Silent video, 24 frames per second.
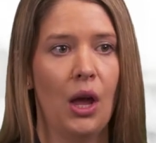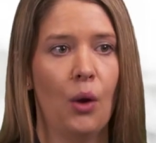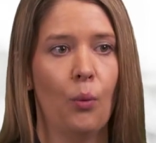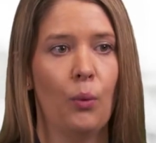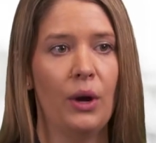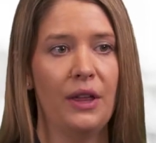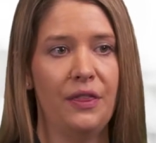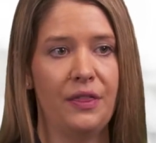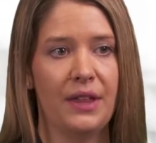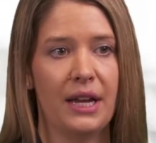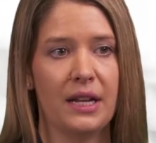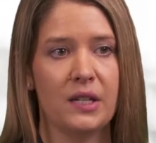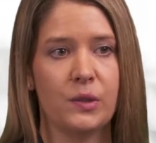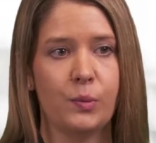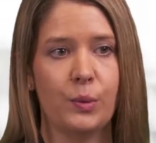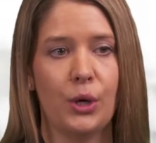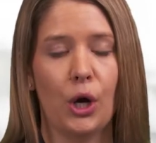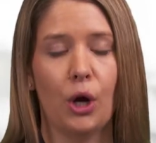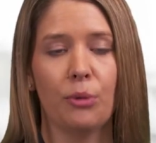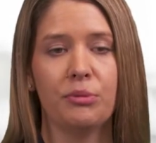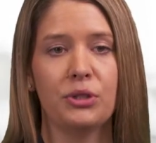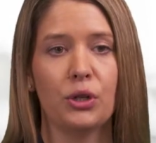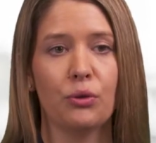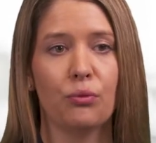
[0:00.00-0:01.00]
With this, we
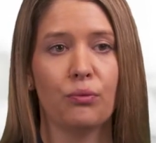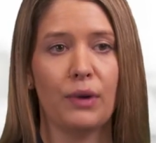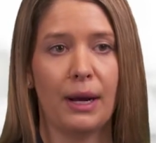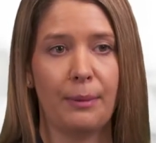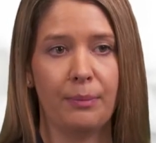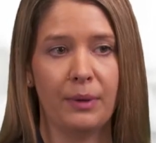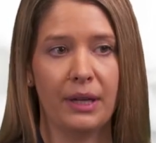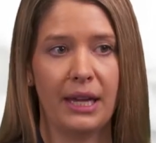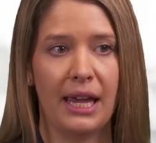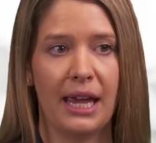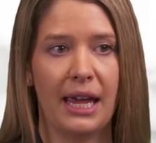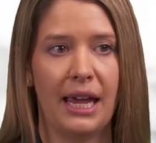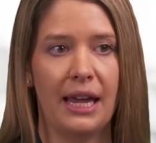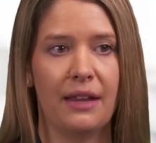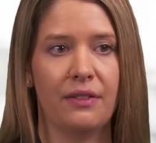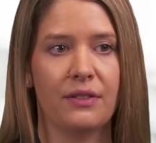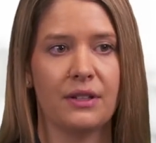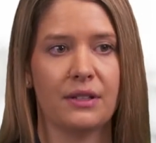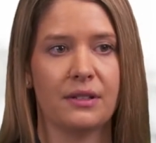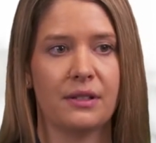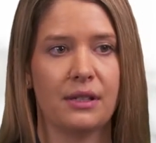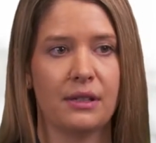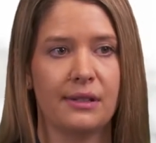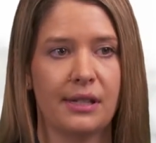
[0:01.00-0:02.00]
hope to replicate
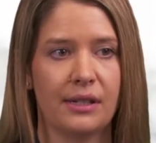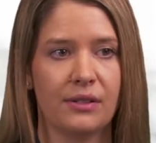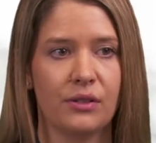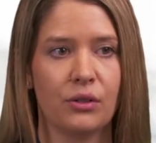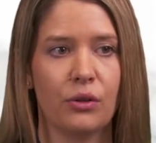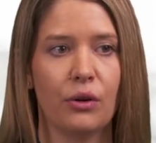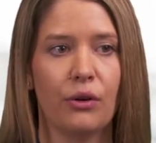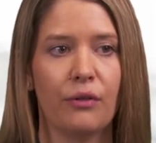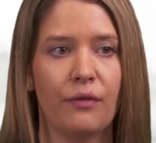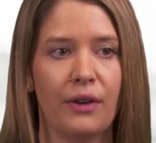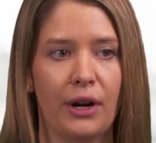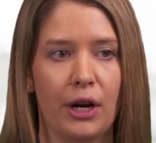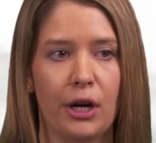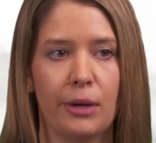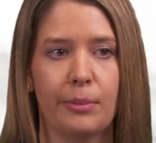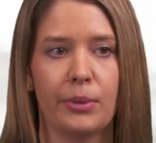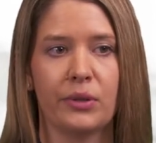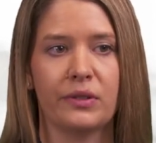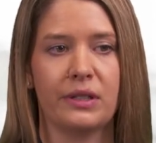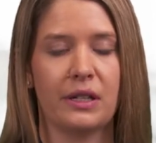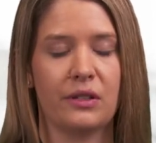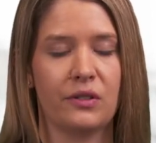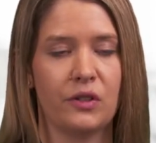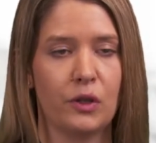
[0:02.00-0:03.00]
the statistical
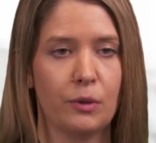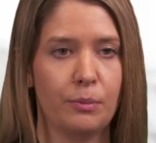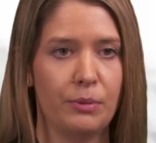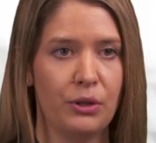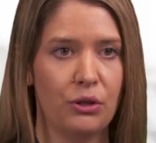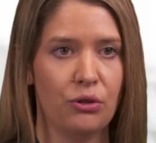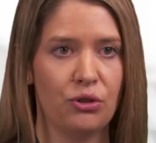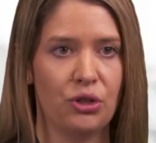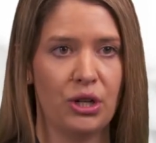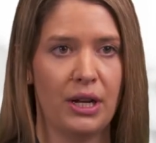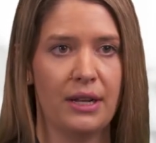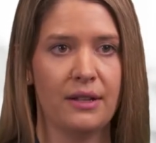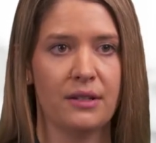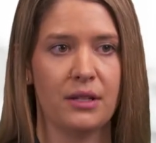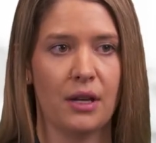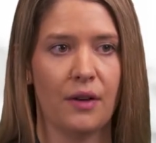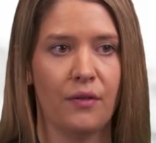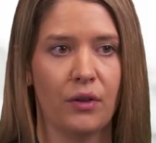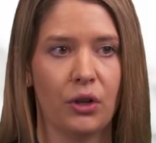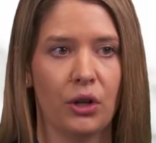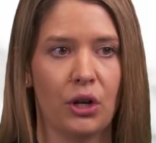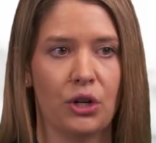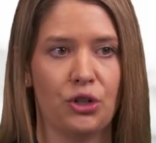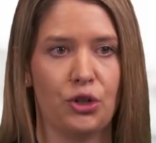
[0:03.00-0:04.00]
variable distributions
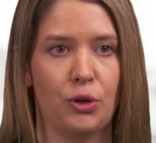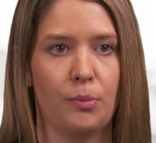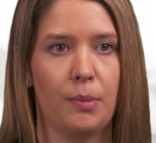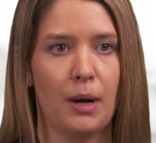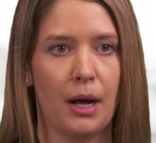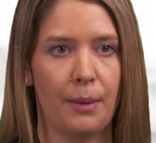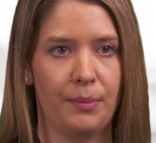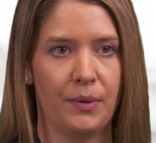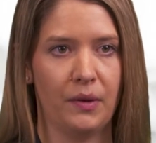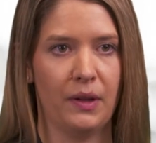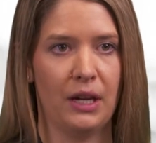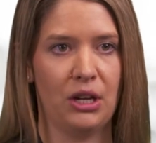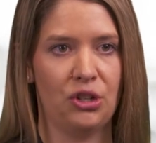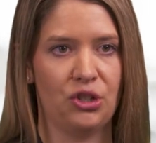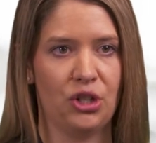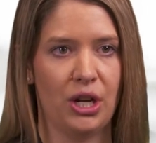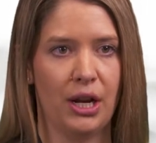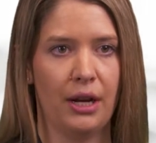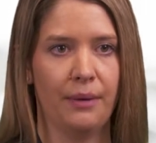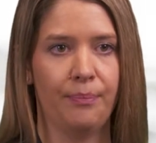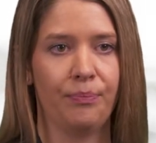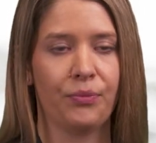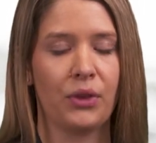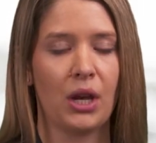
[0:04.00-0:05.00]
of a larger
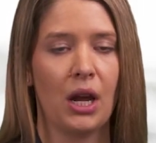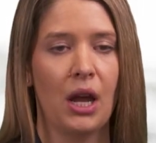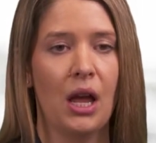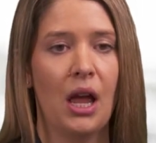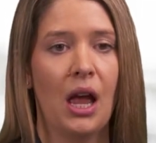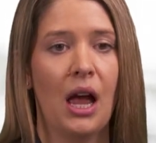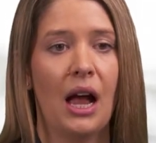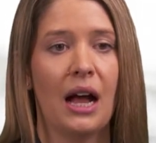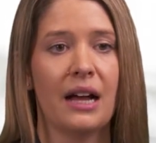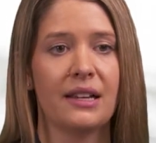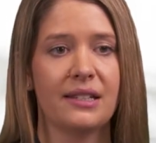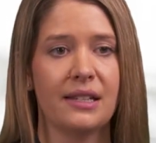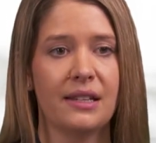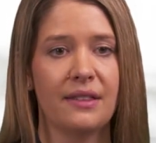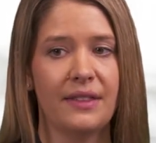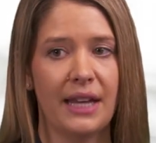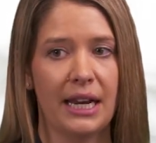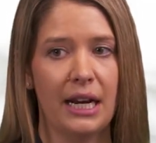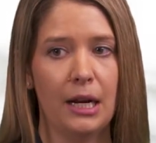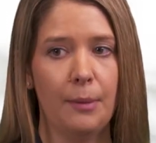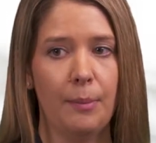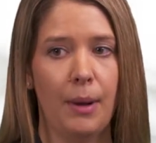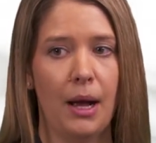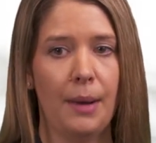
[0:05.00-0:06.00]
population. A
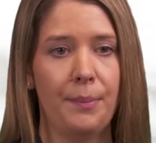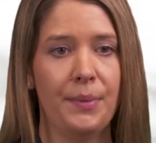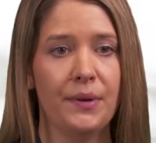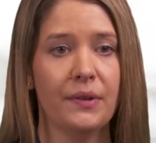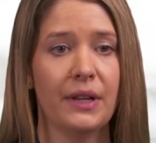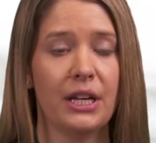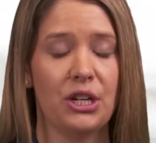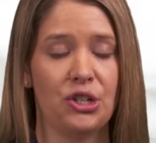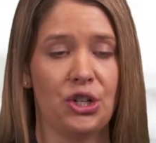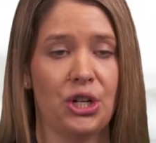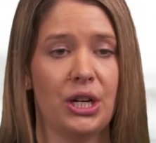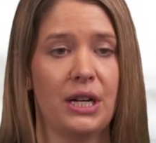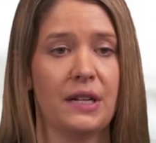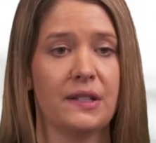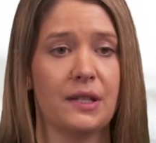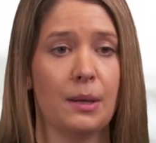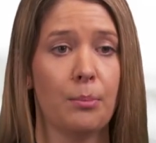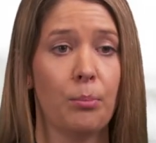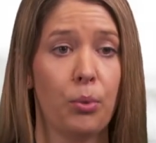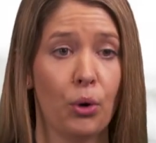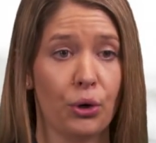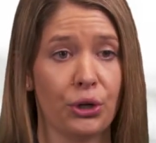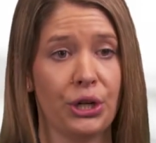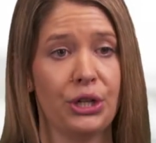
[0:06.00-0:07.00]
synthetic population is
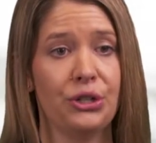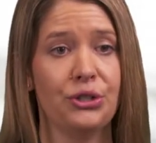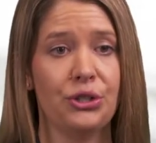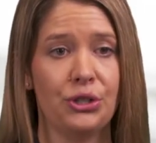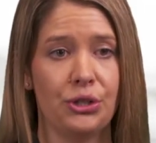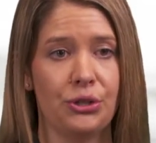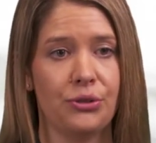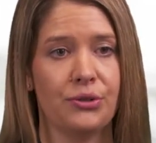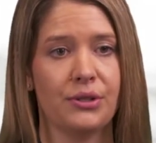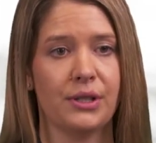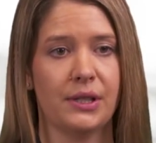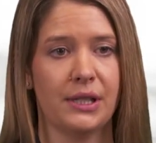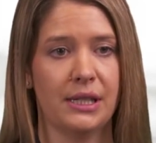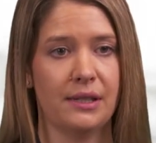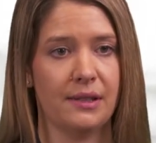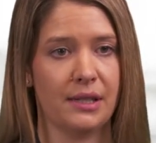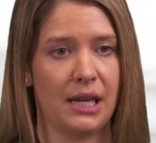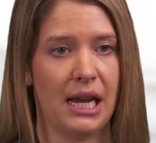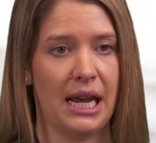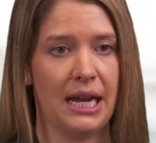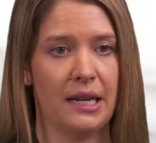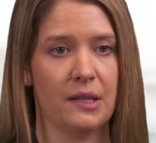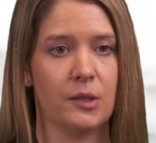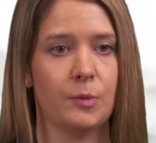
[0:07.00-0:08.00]
important to use in this
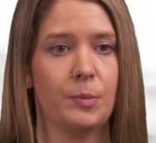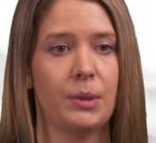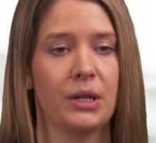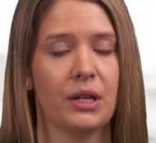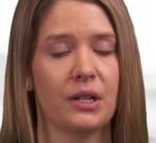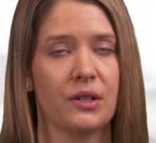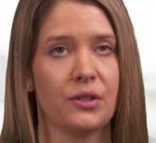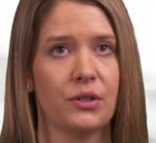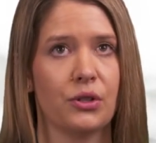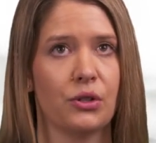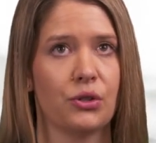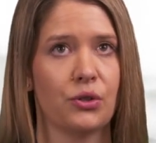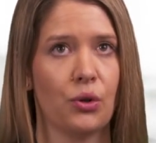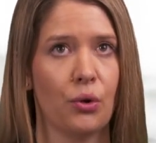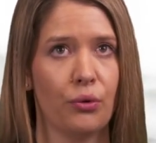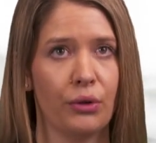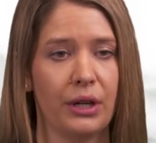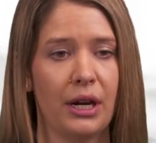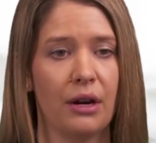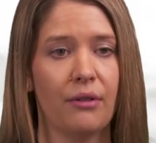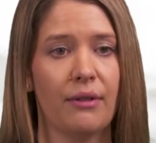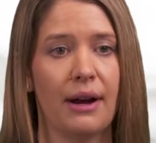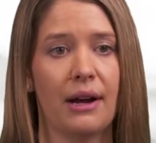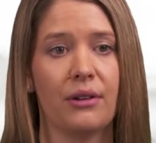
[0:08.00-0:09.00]
case because there's
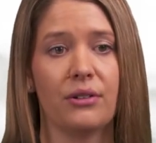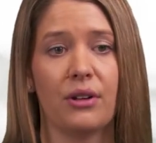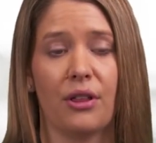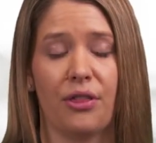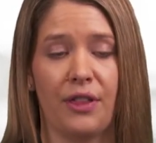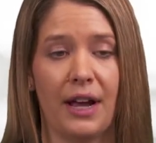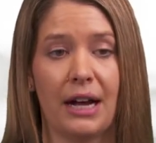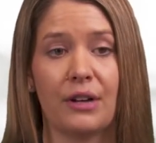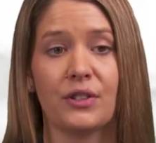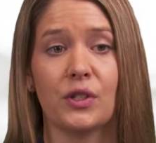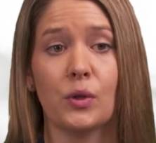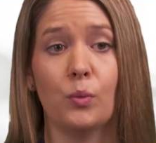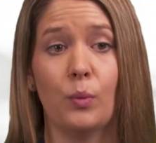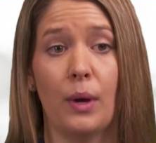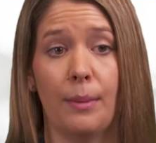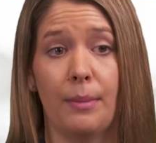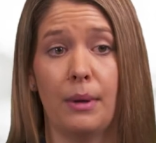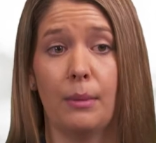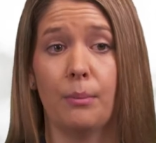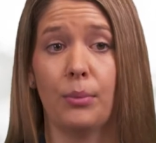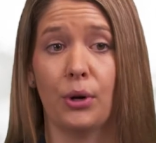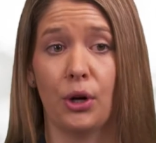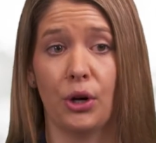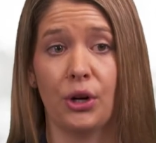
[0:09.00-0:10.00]
only around one thousand
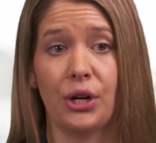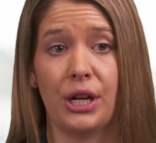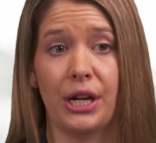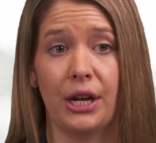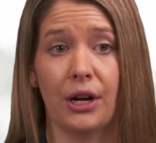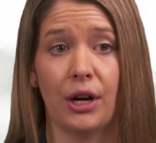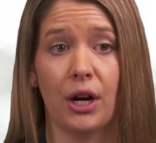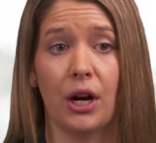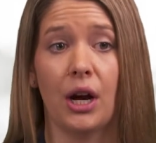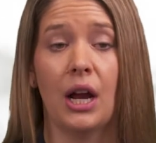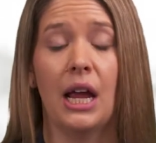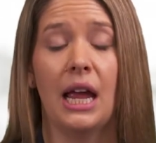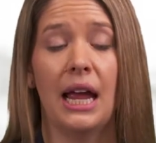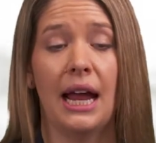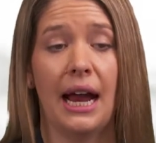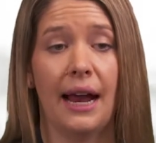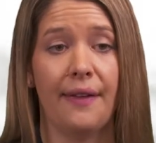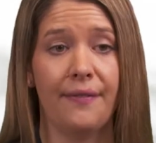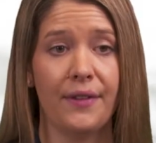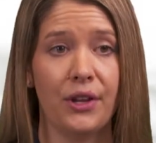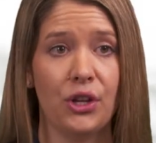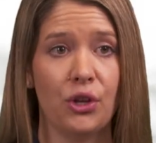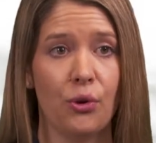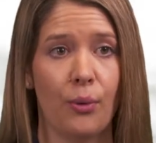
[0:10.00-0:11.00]
women per year
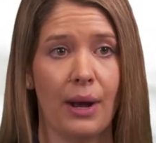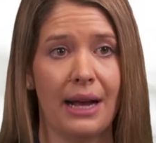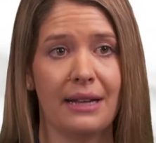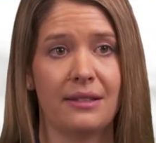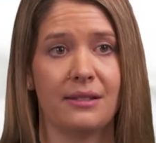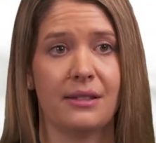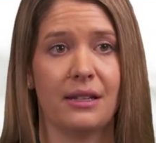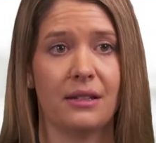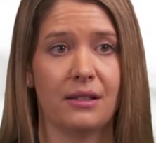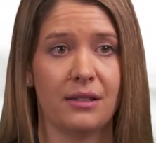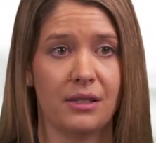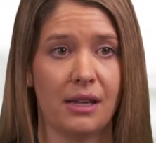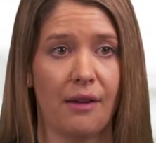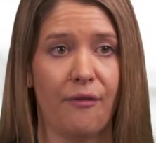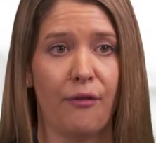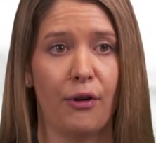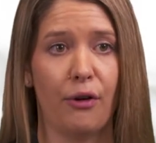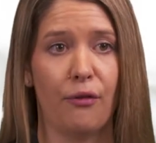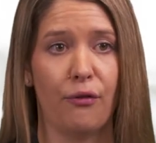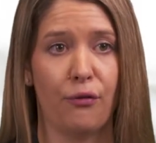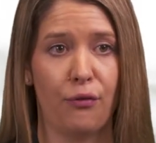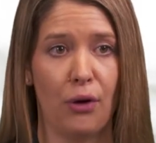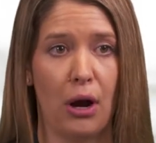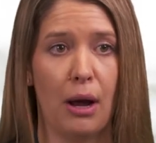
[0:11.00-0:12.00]
in the U S that
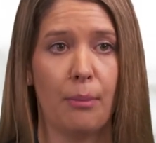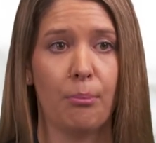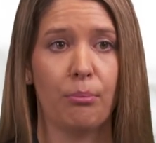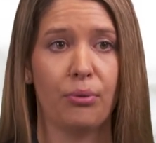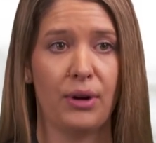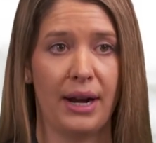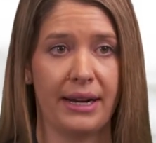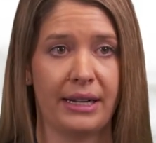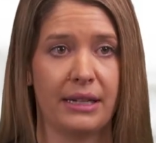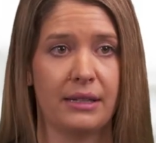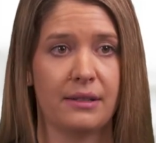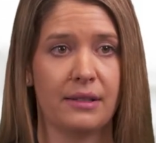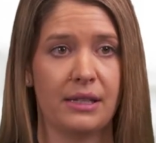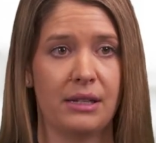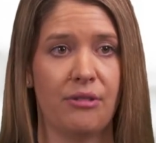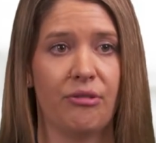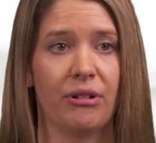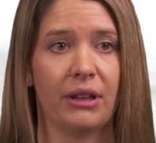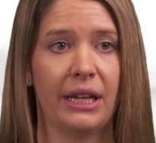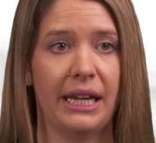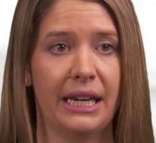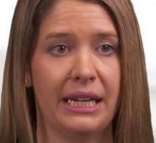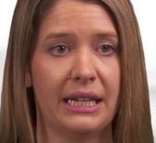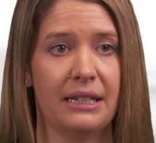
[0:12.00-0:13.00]
suffer from
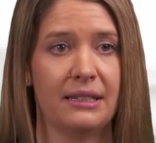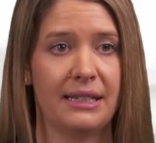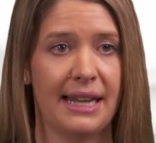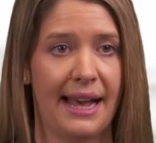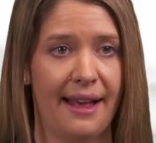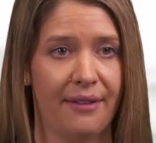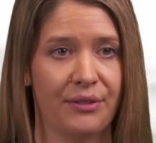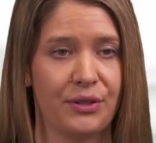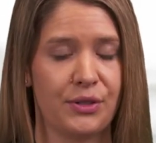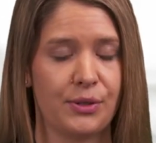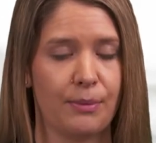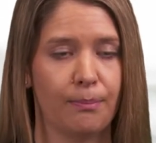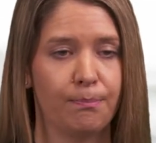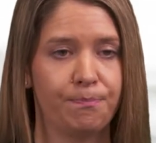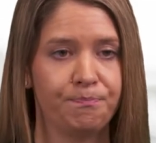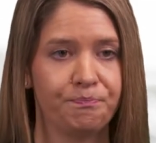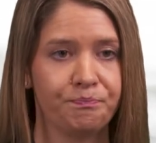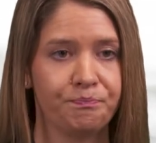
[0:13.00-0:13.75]
pregnancy-related deaths.